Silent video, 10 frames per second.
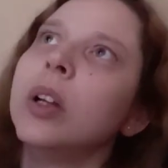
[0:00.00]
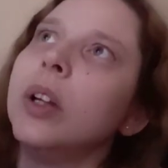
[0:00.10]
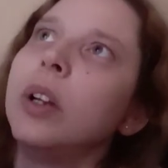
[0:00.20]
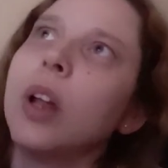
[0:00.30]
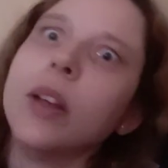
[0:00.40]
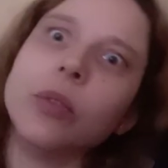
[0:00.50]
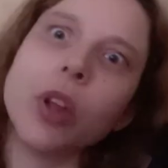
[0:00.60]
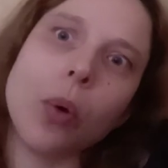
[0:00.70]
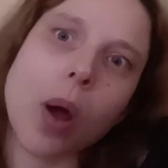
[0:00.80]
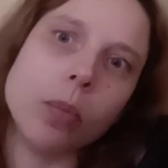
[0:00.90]
like, even
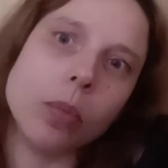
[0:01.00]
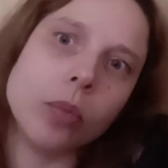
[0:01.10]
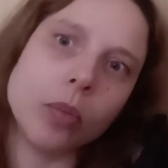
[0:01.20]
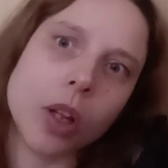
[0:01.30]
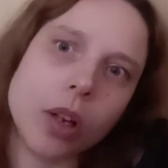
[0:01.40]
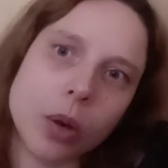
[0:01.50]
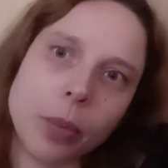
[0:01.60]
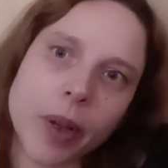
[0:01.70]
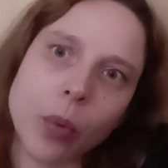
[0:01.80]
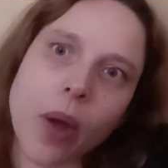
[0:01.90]
though I'm a little
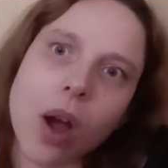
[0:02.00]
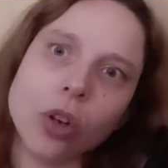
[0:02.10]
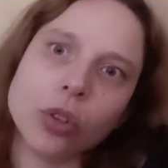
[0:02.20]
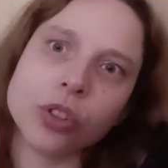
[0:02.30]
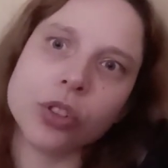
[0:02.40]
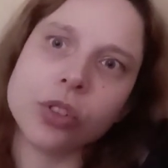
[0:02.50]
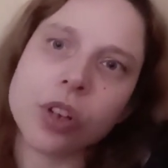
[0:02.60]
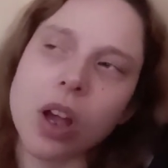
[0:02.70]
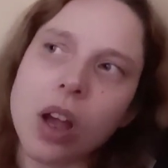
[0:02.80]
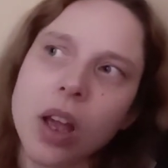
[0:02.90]
bit Welsh,
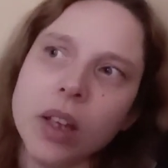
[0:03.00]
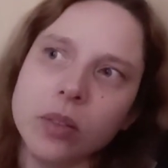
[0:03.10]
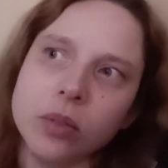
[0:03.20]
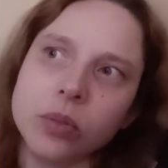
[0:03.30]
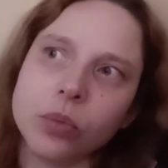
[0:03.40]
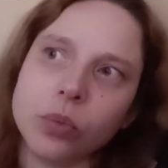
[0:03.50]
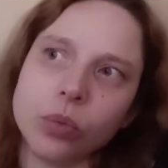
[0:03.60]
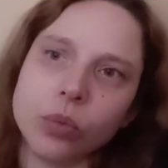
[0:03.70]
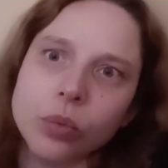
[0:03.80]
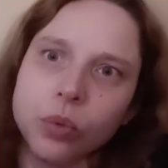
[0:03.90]
I
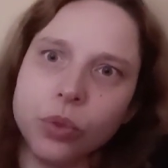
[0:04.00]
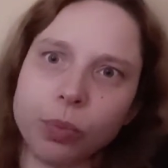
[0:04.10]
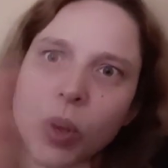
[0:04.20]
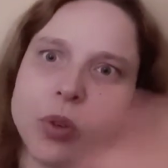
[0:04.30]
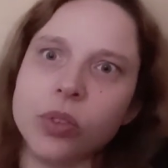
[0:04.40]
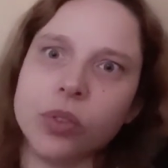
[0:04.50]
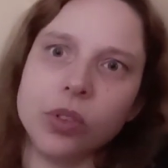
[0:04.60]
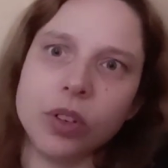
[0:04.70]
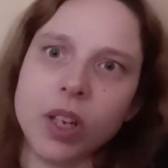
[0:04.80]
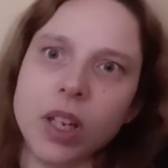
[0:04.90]
was
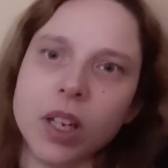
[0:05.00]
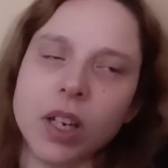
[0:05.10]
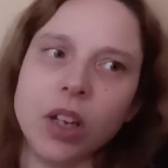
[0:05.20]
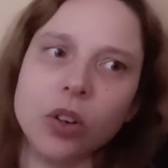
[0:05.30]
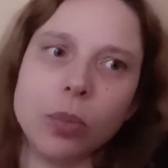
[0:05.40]
mostly in England. My